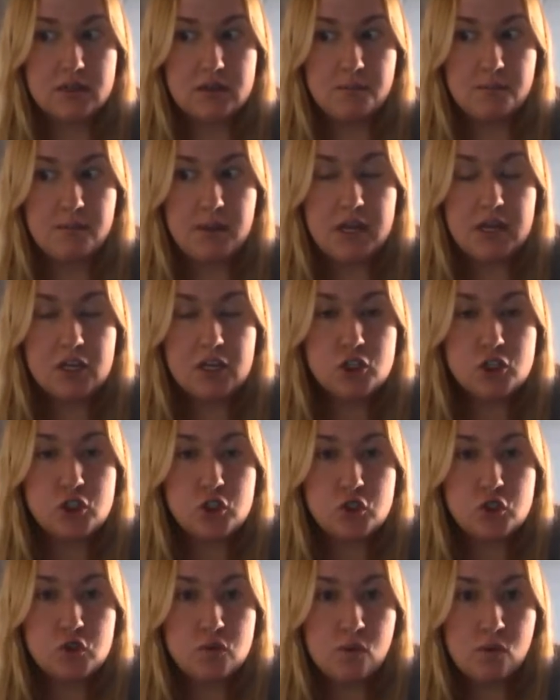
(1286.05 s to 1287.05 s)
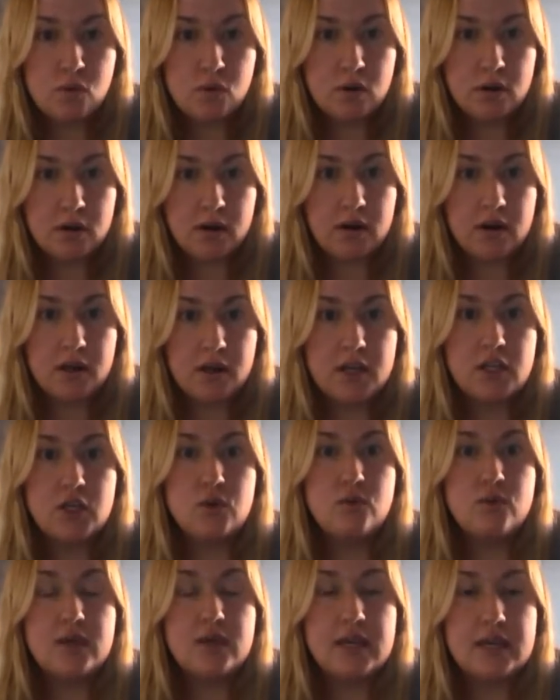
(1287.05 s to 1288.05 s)
make sure
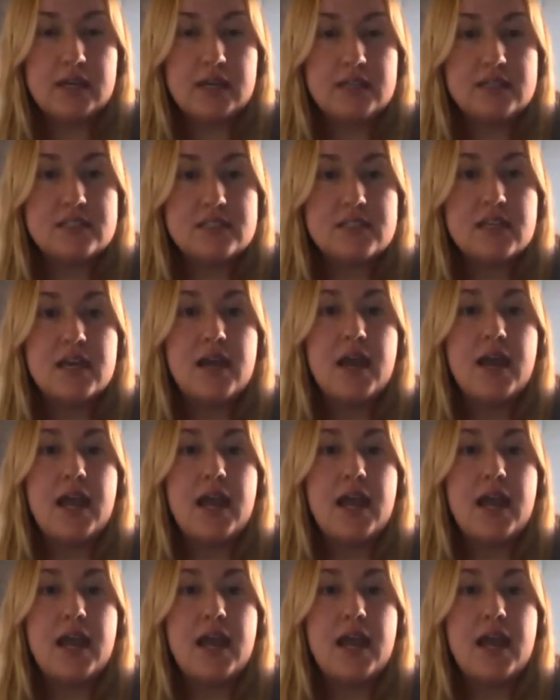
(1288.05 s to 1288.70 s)
you get